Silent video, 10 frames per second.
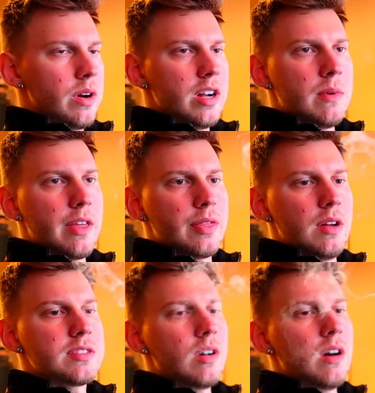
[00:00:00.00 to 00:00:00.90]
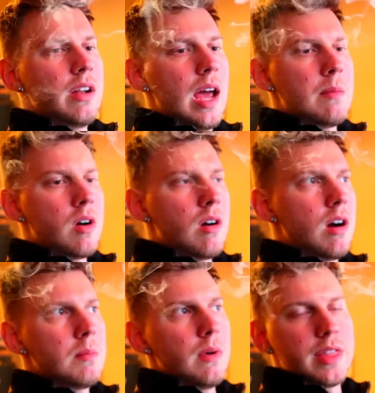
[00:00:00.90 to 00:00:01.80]
What are my thoughts on
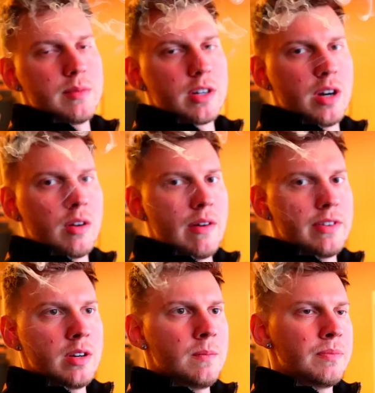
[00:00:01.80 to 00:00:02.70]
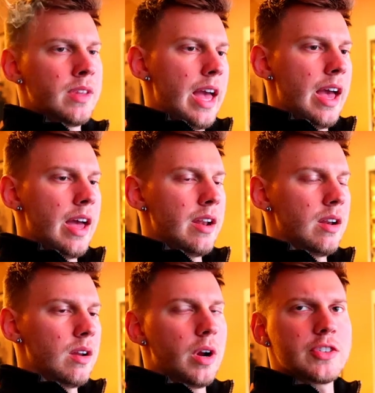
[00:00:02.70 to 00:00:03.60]
MRR, monthly recurring revenue?
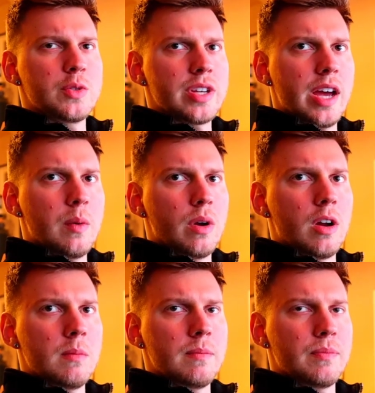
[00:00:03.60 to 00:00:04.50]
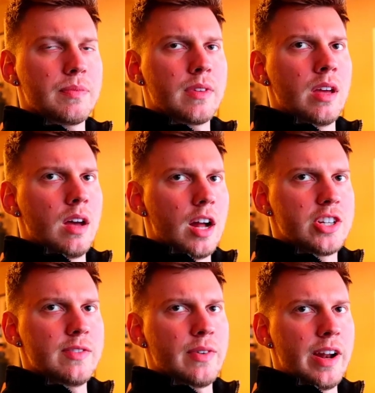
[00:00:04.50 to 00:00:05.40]
And what else you say? What are
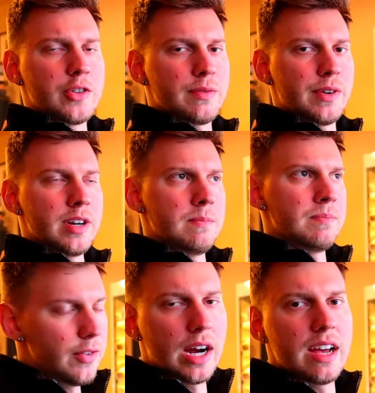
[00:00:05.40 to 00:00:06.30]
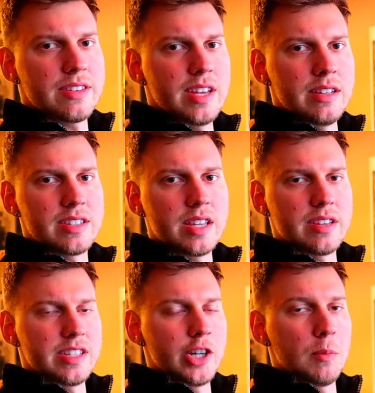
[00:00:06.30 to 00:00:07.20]
Achieving Financial Freedom. If you guys didn't see
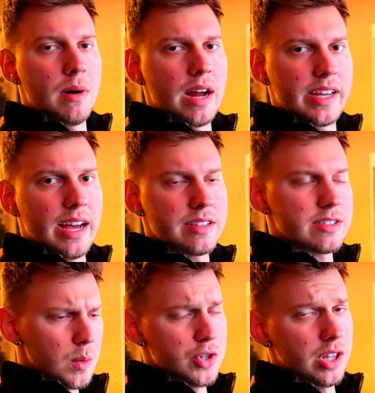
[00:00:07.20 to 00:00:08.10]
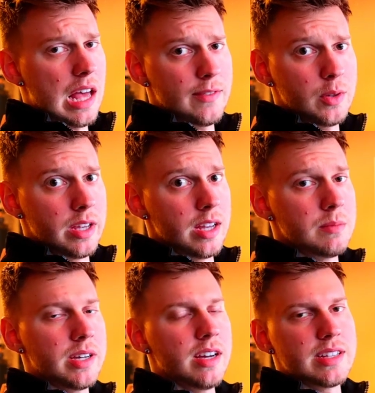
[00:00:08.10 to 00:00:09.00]
the Sneako podcast, which a lot of you
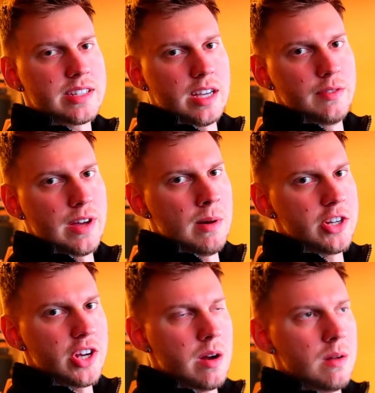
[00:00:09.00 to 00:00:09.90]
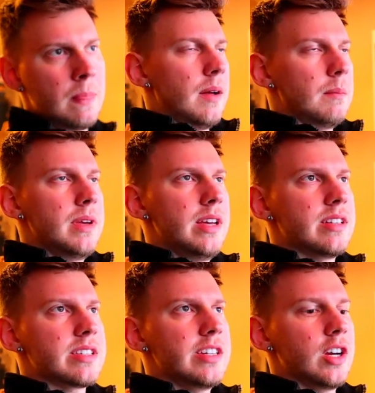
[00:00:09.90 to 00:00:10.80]
did because that's how you found my channel, me
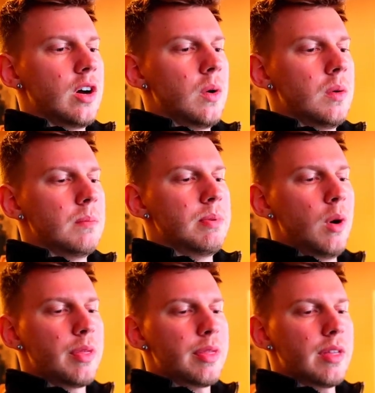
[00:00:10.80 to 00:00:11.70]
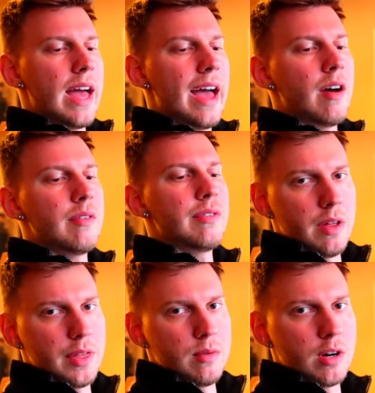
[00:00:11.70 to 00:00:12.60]
and Sneako both have monthly